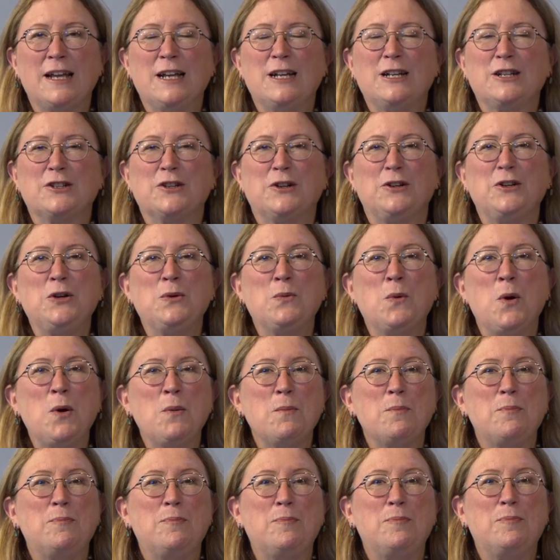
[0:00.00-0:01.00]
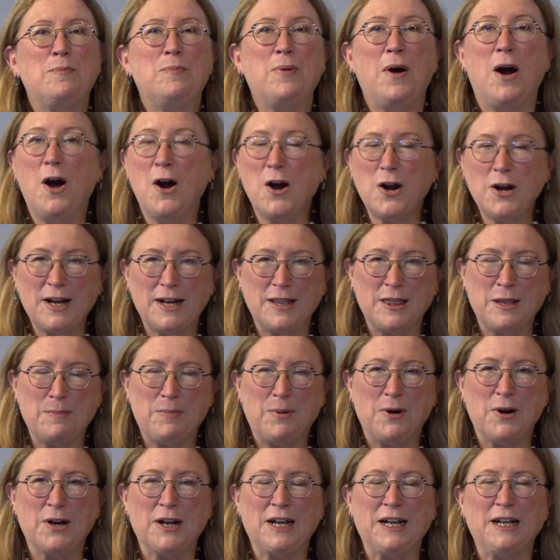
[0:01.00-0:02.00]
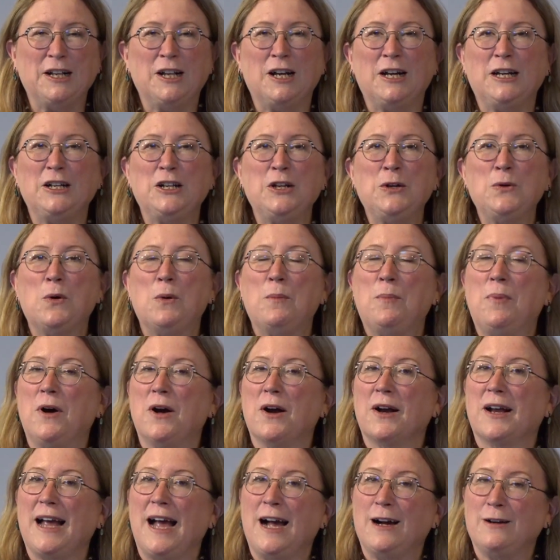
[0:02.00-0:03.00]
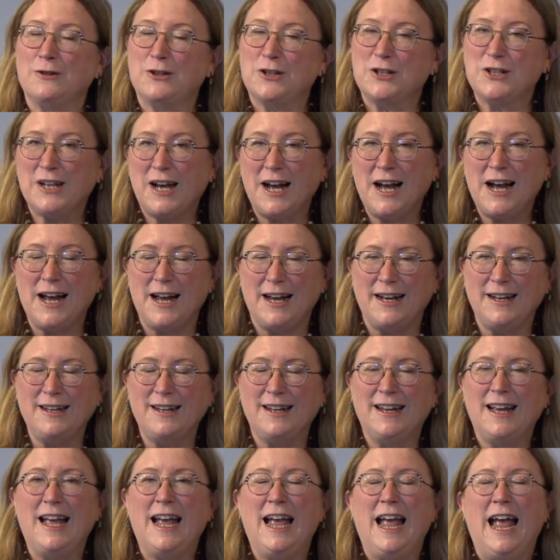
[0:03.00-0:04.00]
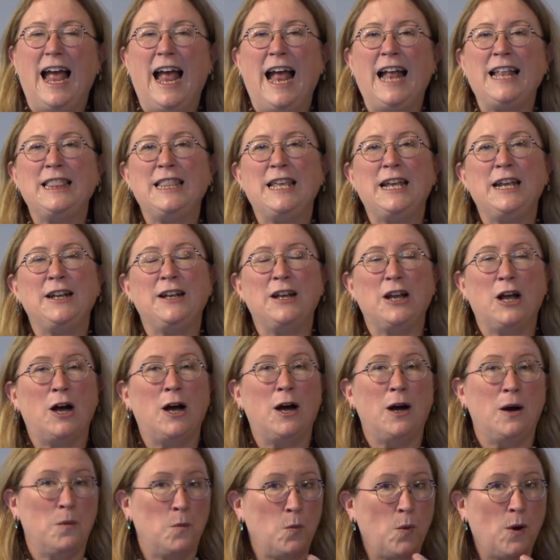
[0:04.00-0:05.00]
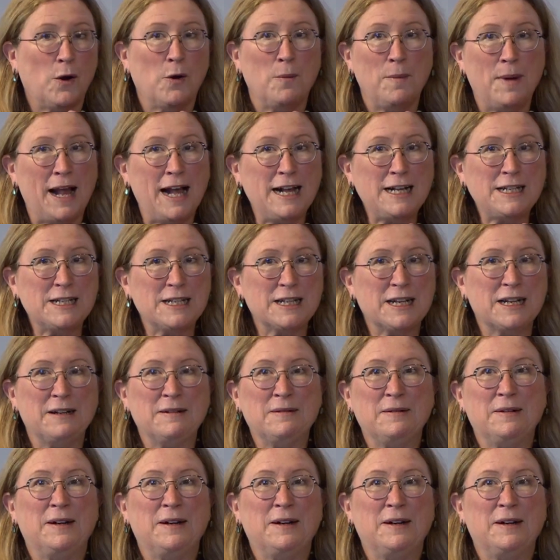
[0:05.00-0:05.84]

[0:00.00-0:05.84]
So you won't park in the parking lot, you will park outside and then wear a mask.